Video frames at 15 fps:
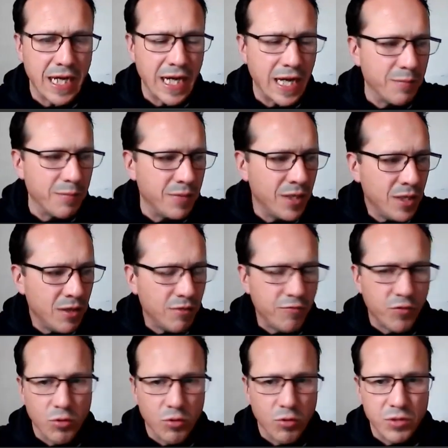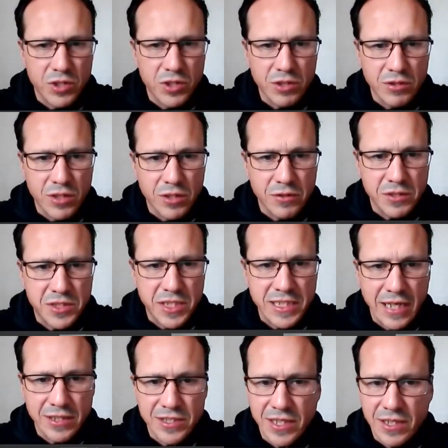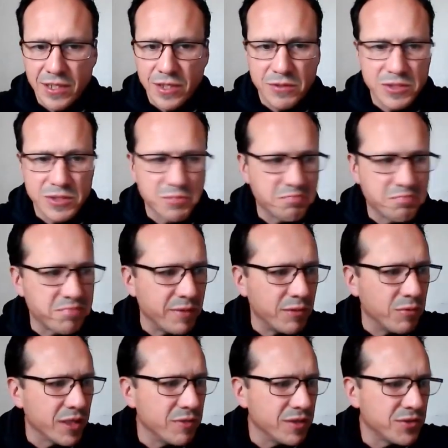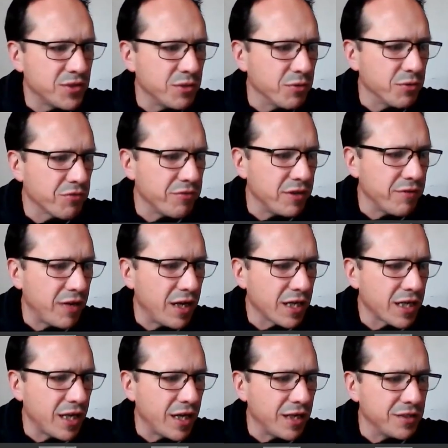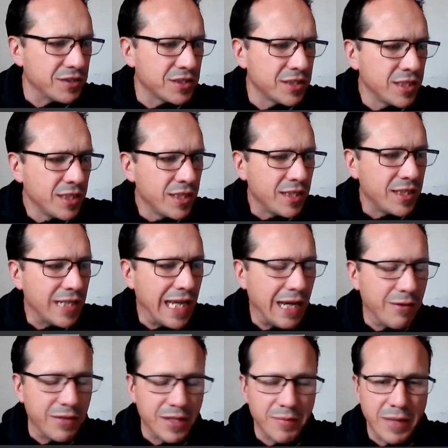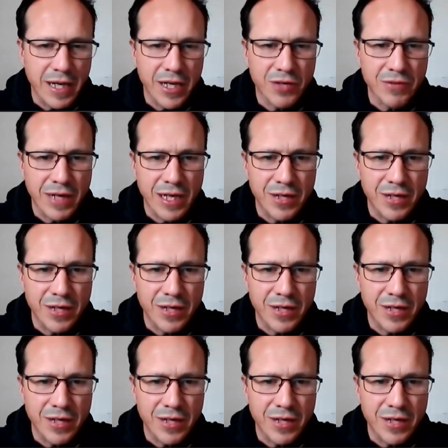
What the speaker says: forward you Luke's details. I think Luke's probably working with 2 or 3 of our clients now in the background,